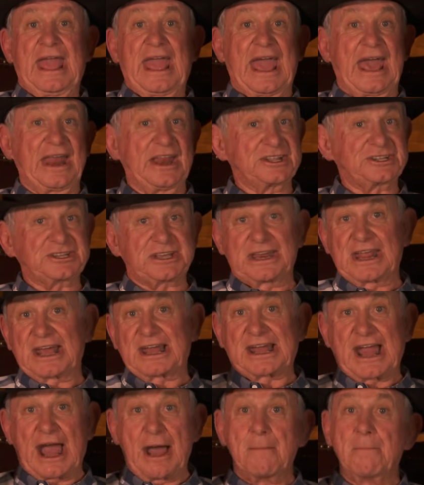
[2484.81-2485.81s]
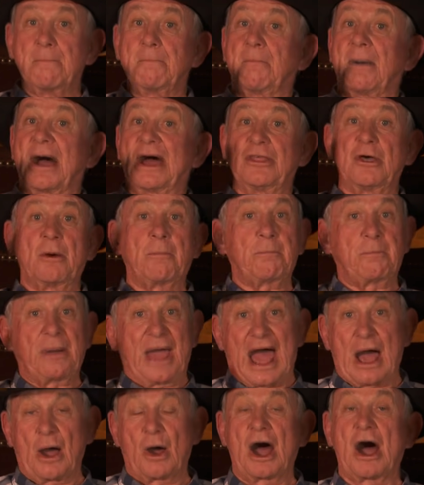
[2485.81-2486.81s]
And it's going to come by the
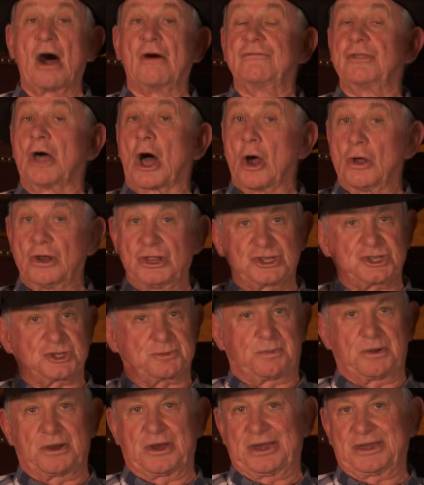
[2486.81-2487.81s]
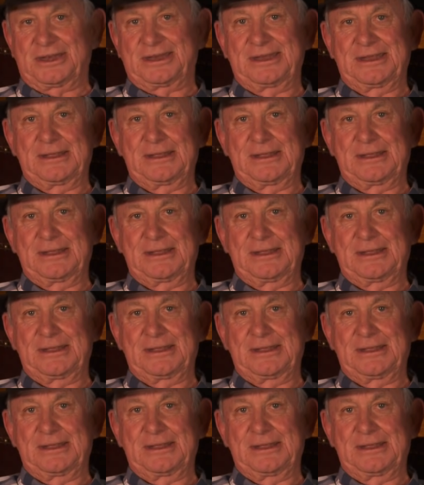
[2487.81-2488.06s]
power of the Holy Spirit.